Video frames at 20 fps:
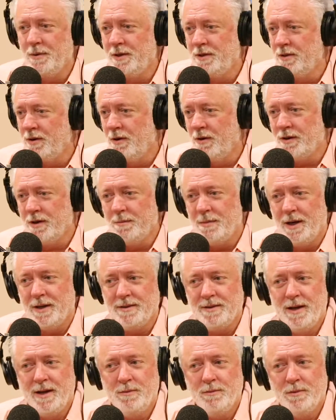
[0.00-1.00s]
we talk
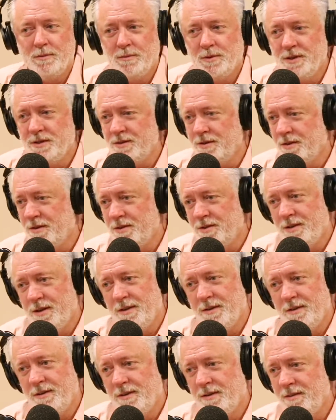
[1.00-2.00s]
about that, and we'll research
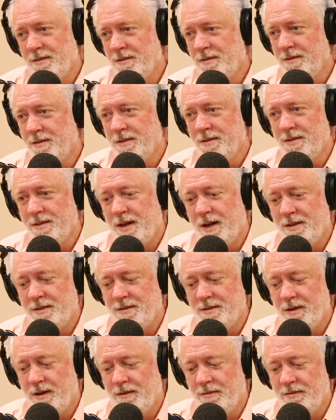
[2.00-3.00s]
it and decide
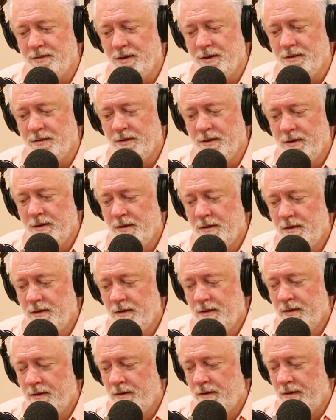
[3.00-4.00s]
stuff. So,
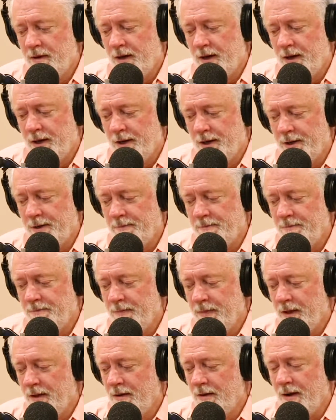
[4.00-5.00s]
I
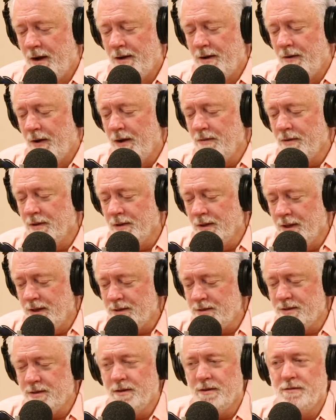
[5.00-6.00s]
have a
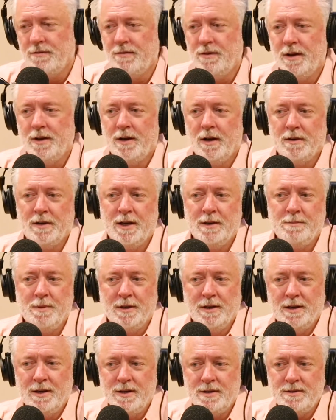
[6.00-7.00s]
list and I keep a
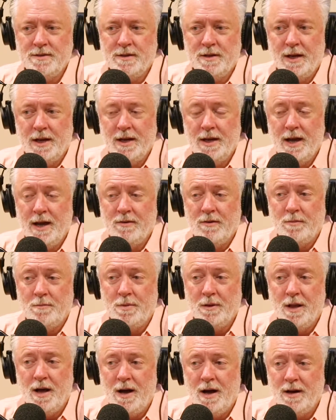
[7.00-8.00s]
list, and I have a
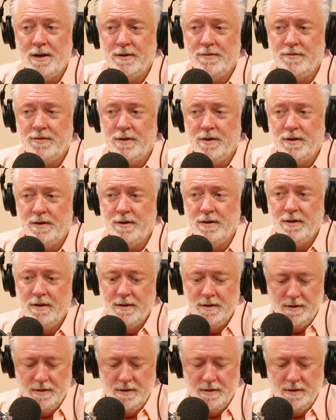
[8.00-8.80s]
blog for